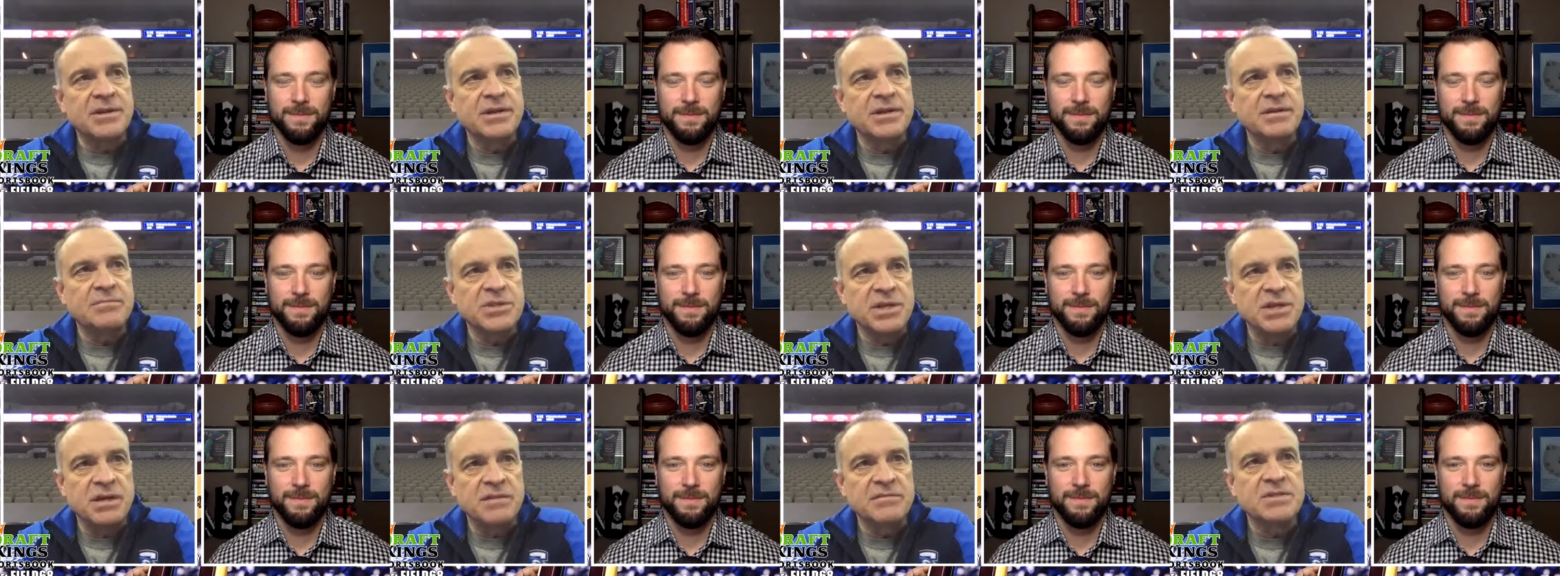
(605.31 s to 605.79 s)

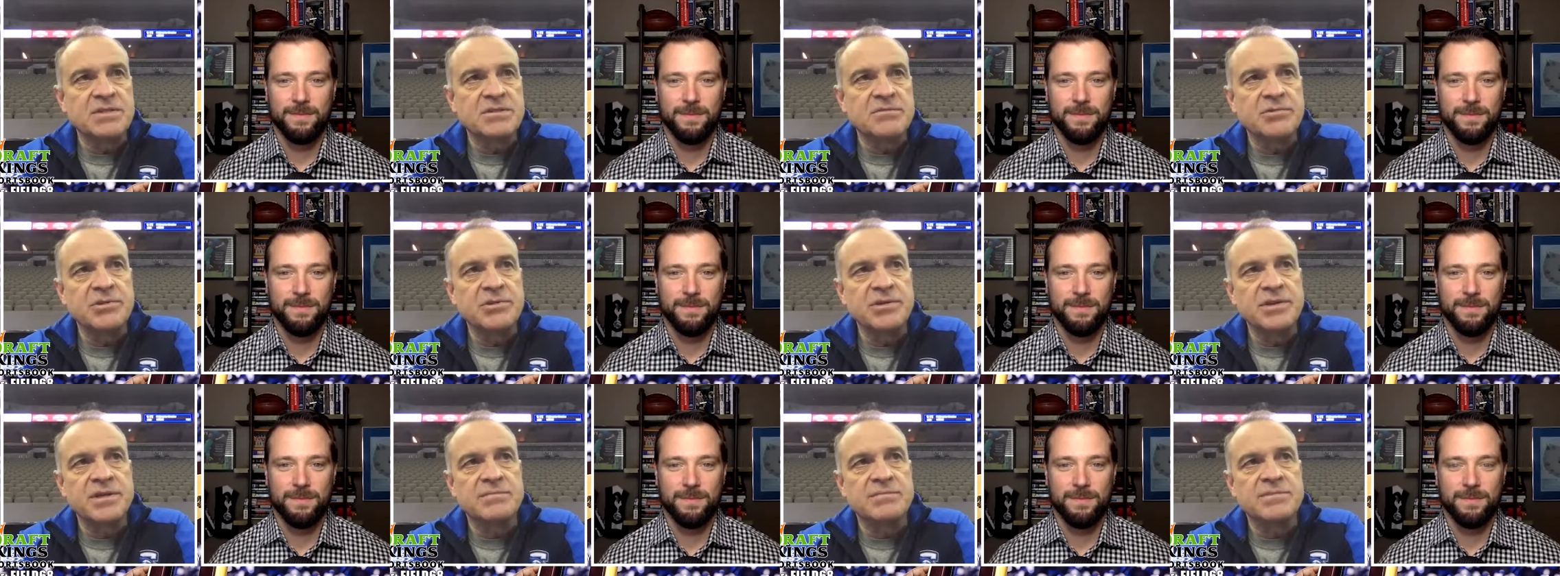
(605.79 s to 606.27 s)
Speaker 1: Tarvis
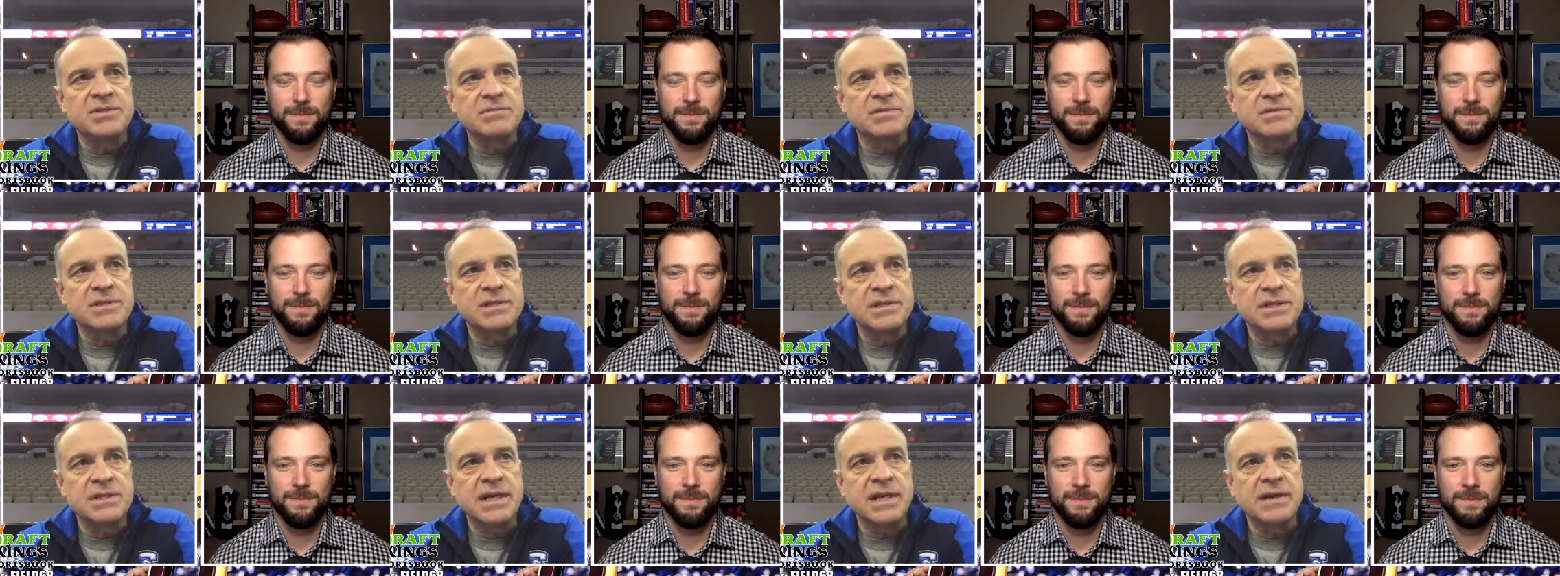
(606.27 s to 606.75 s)
Williams was
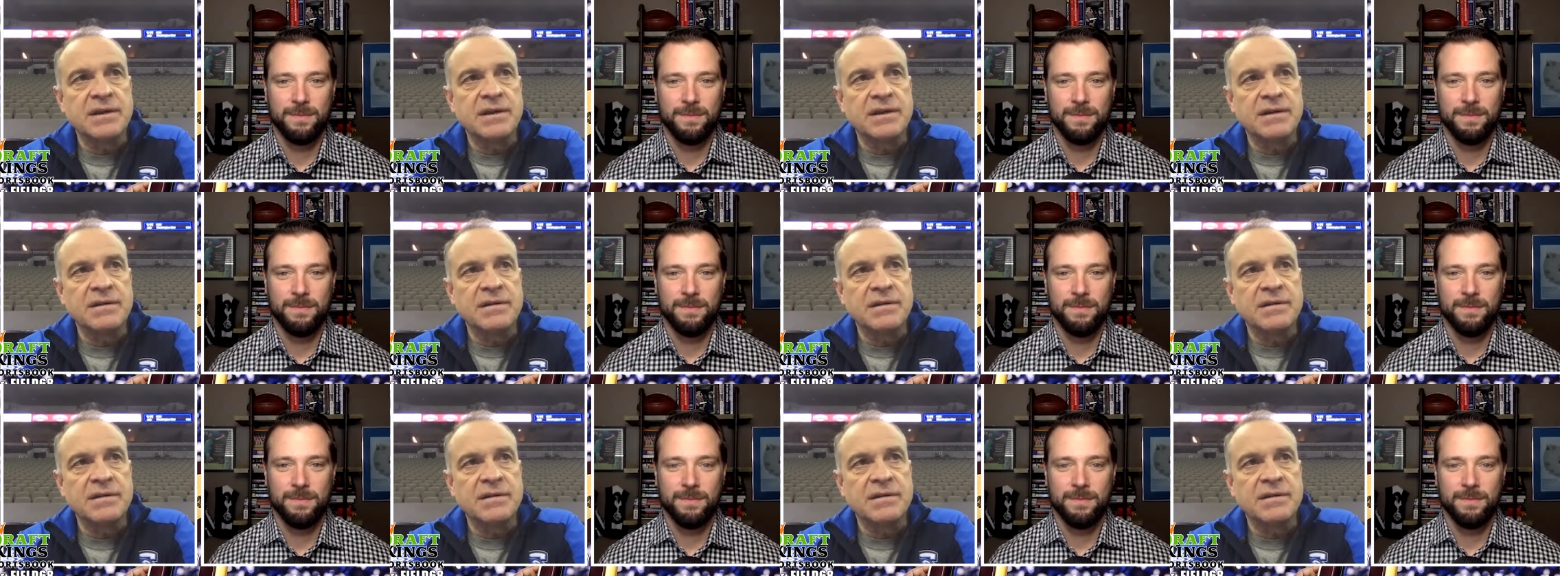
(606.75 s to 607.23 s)
there
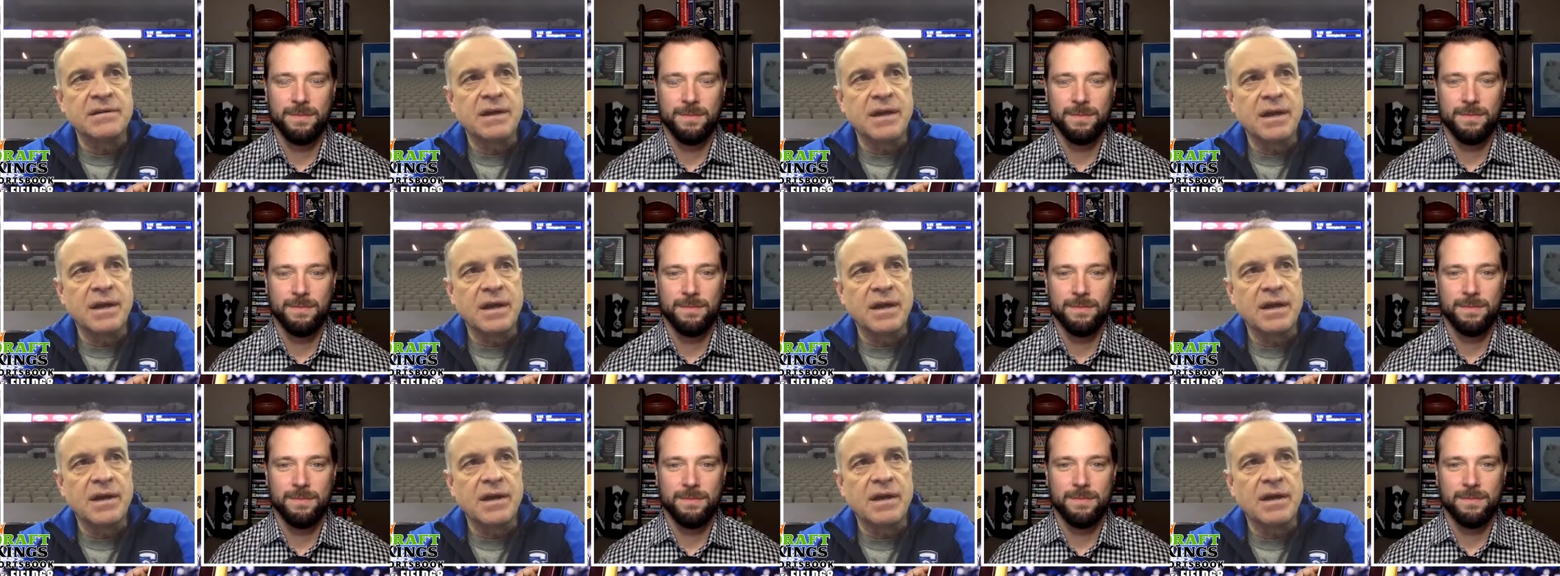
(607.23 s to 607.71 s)
uh,
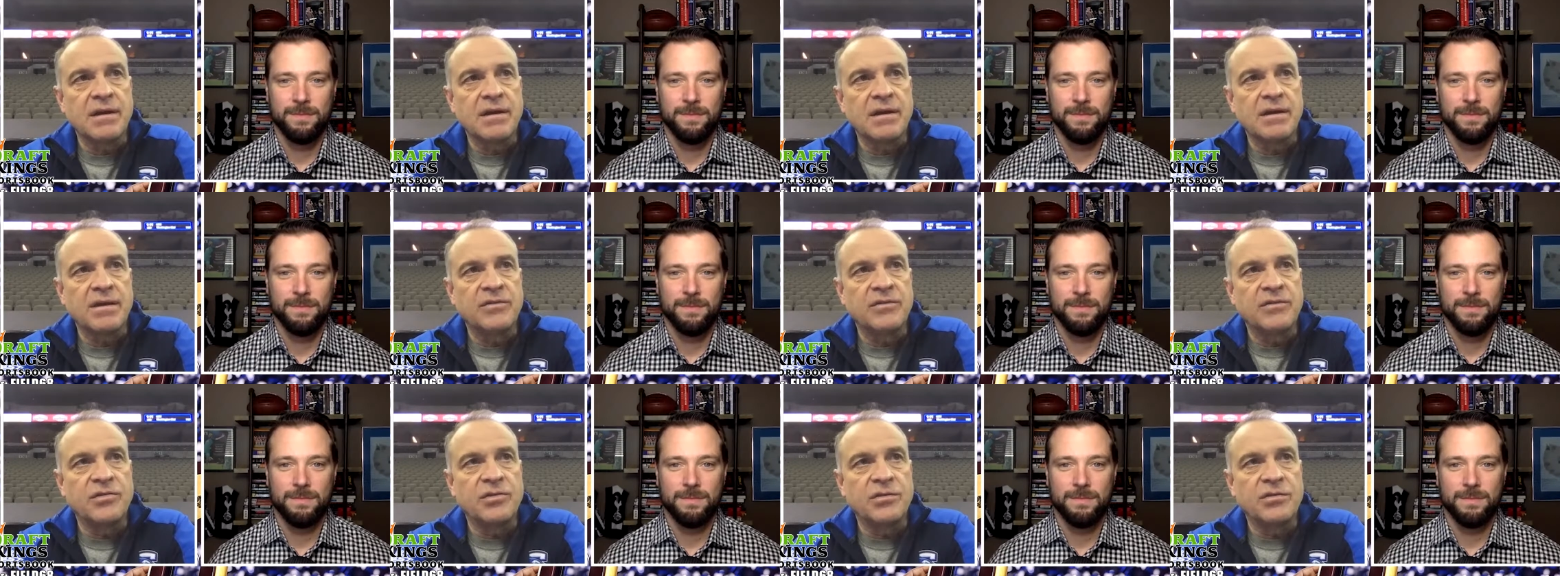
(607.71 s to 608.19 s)

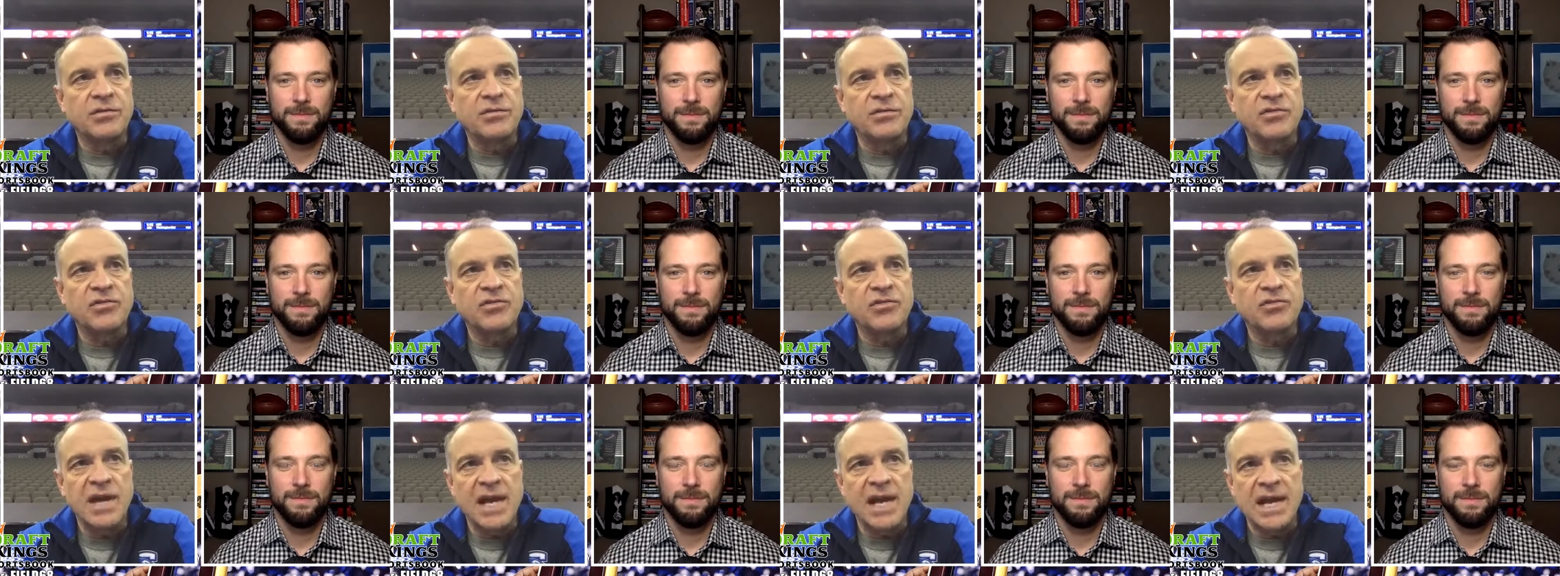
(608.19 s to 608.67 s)
to
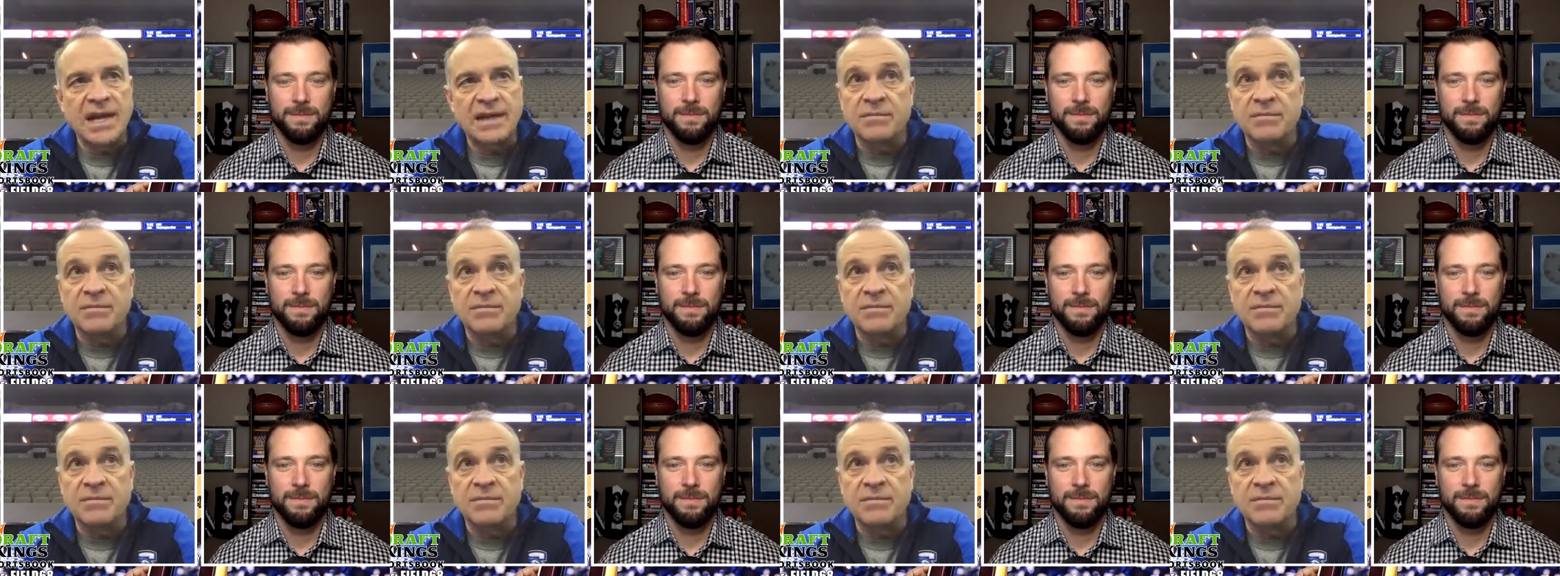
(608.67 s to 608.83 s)
distract him.